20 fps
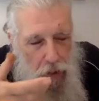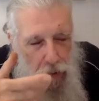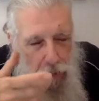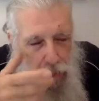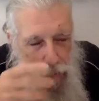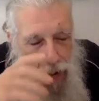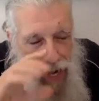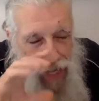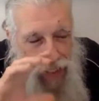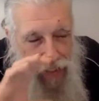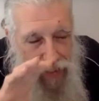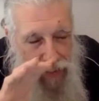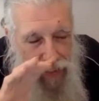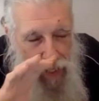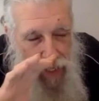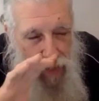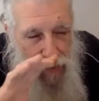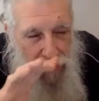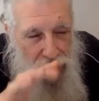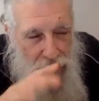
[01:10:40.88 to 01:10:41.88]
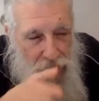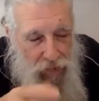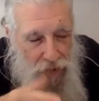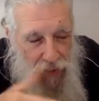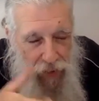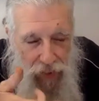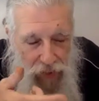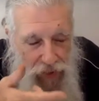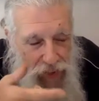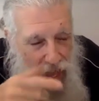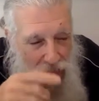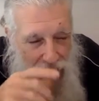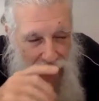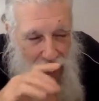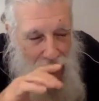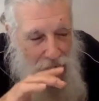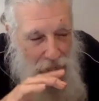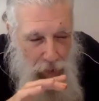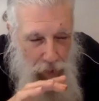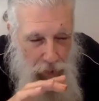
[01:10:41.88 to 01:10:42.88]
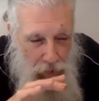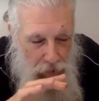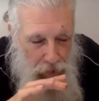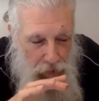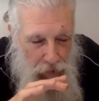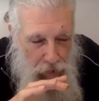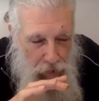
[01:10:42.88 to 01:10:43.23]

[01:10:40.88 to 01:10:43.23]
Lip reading: Myself is not Ira.